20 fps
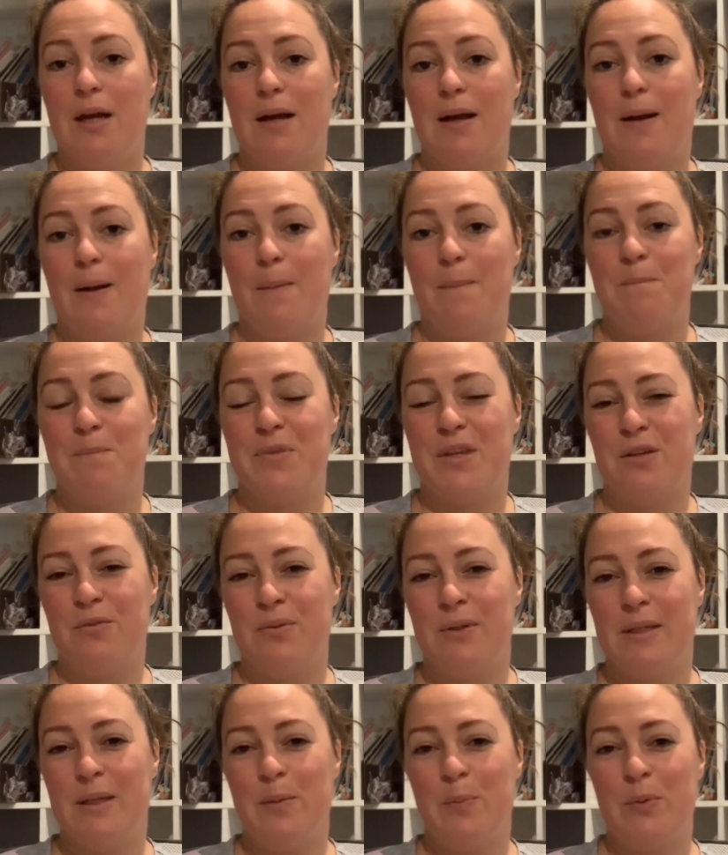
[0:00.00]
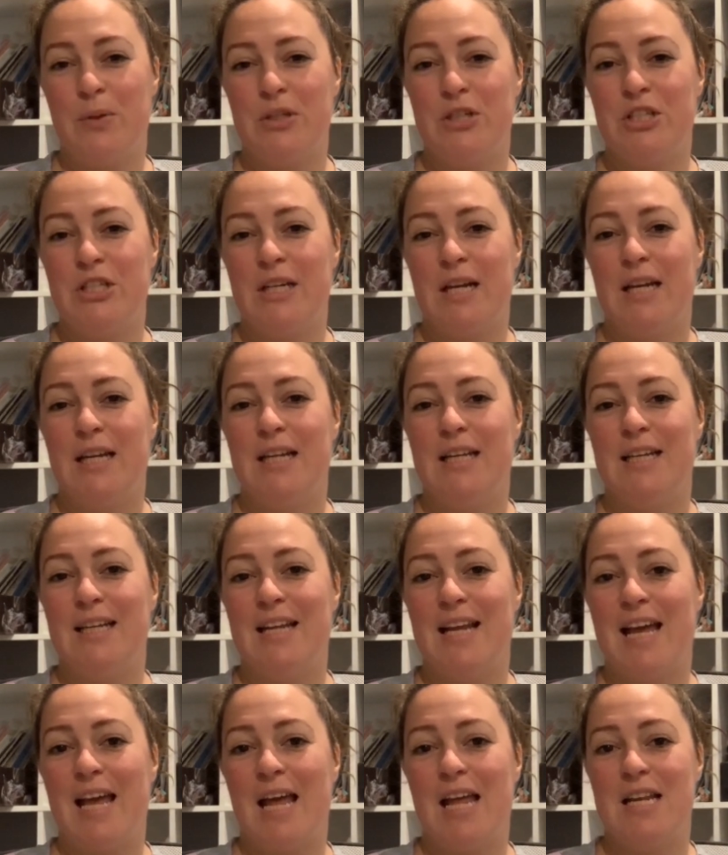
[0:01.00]
I'd really appreciate
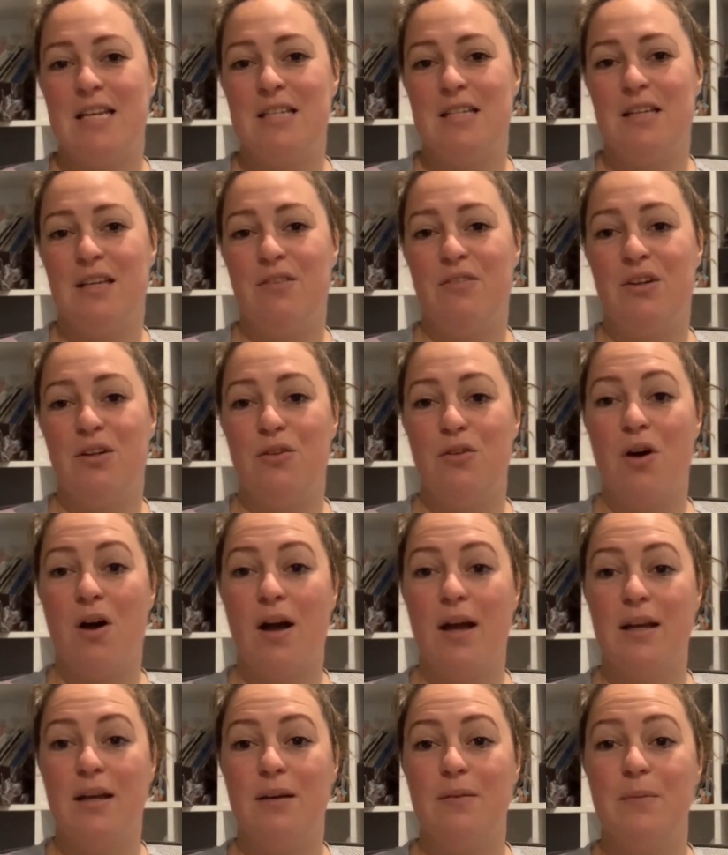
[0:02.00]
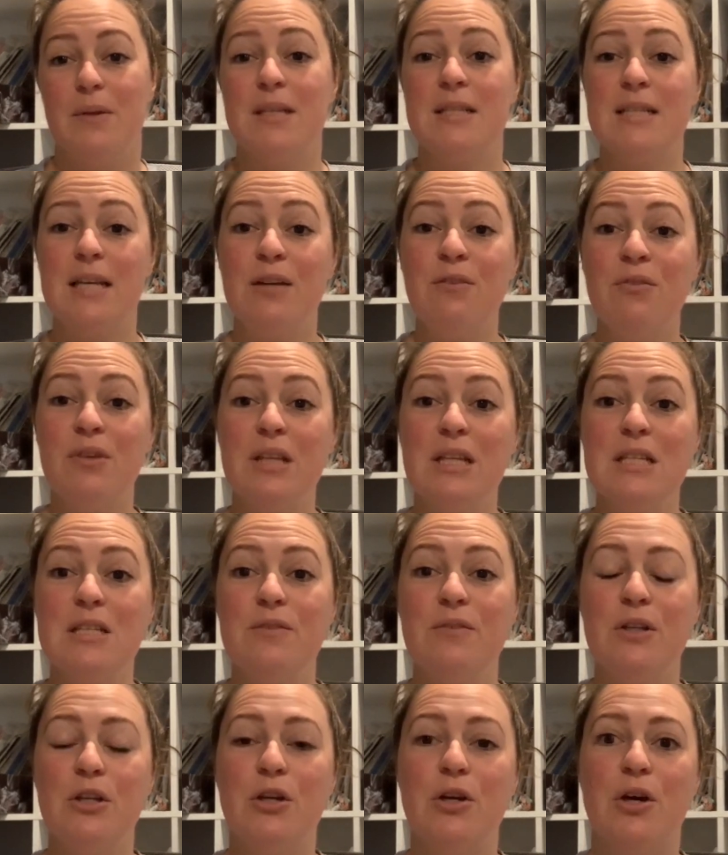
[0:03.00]
it, and give it a like. And same for this
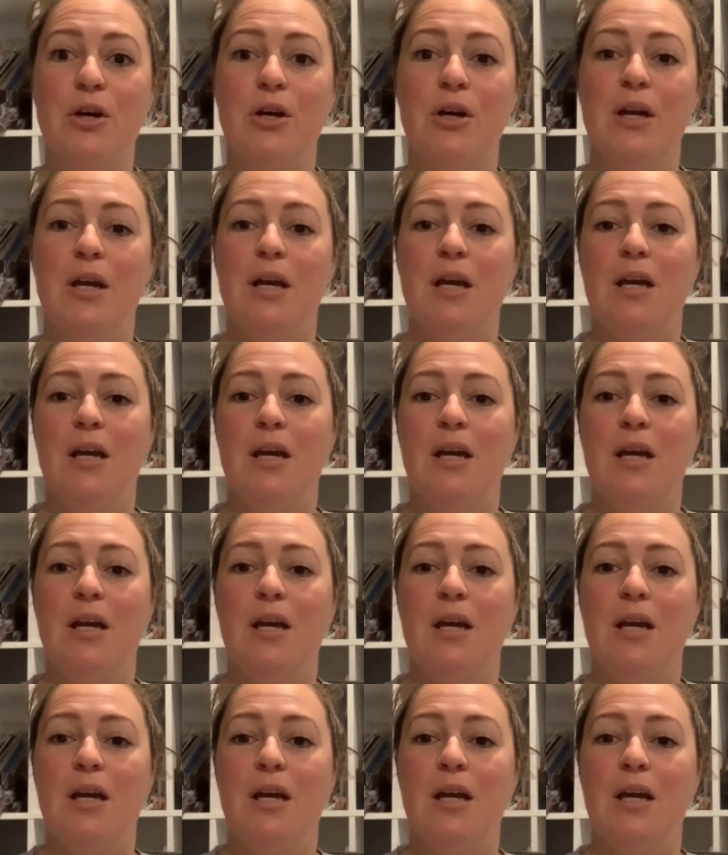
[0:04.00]
video.